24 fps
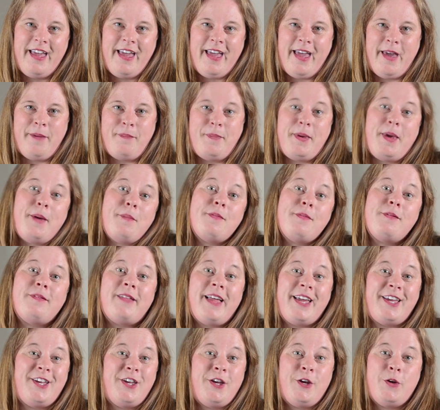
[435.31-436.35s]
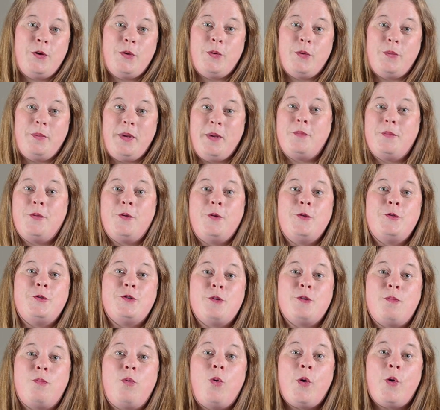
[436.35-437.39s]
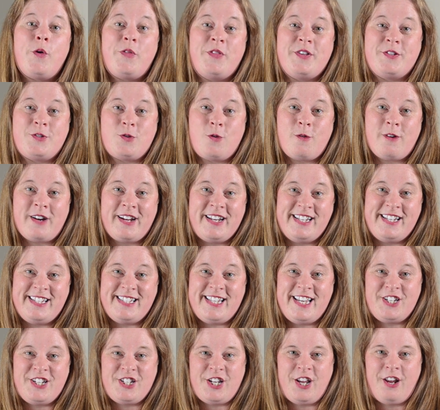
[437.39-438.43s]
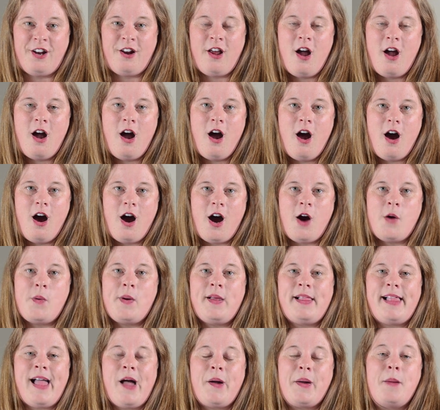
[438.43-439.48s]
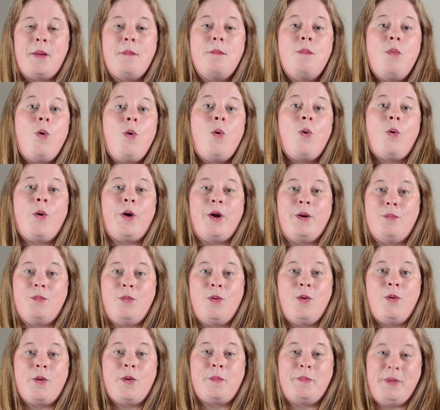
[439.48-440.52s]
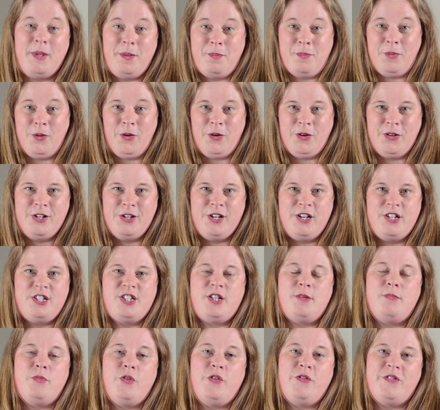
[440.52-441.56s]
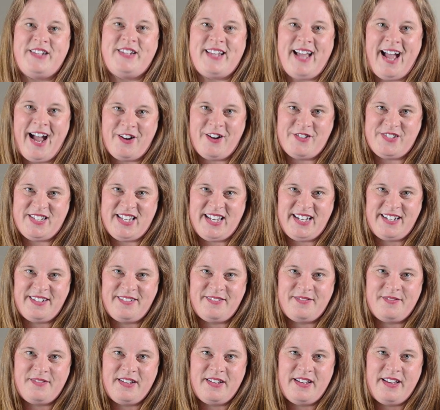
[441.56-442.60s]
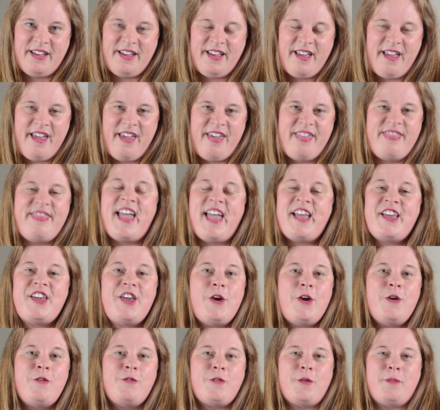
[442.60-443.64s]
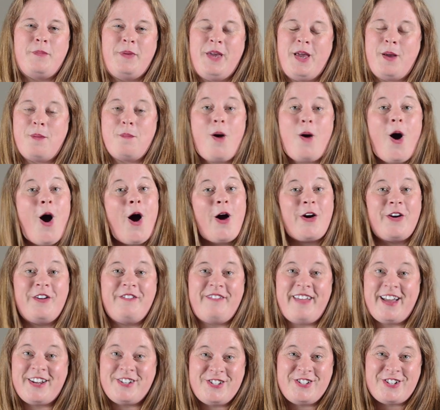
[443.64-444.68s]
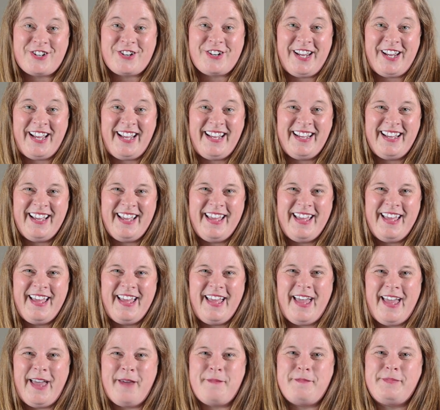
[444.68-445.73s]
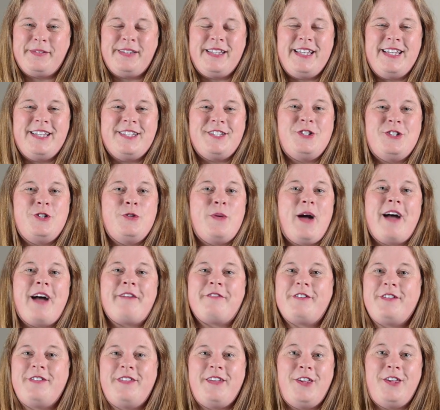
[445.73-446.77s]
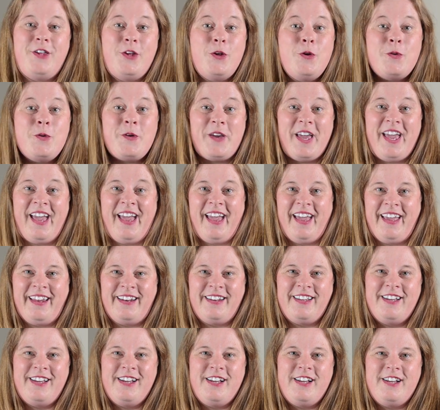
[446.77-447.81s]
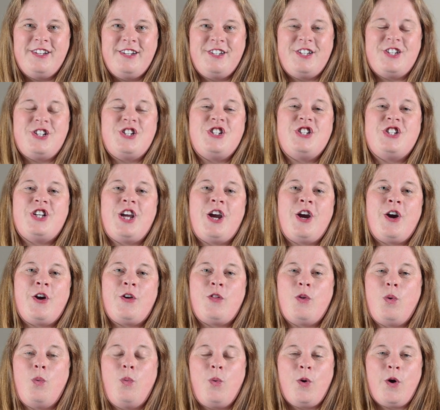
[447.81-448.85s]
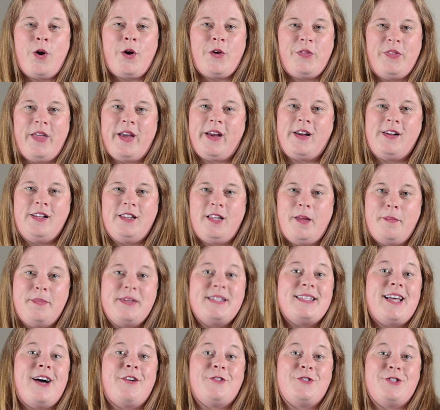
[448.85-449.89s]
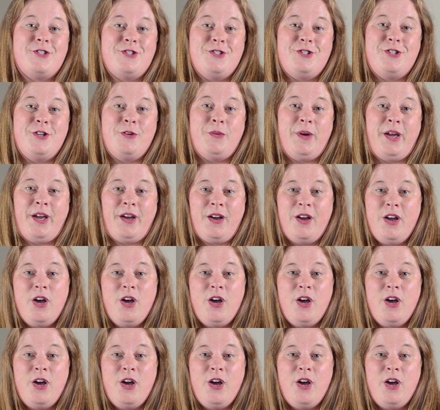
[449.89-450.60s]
And people like you, people who support this organization, are allowing more and more people to move into housing. Thank you for being part of that journey and please do everything you can to share the work that Columbus House is doing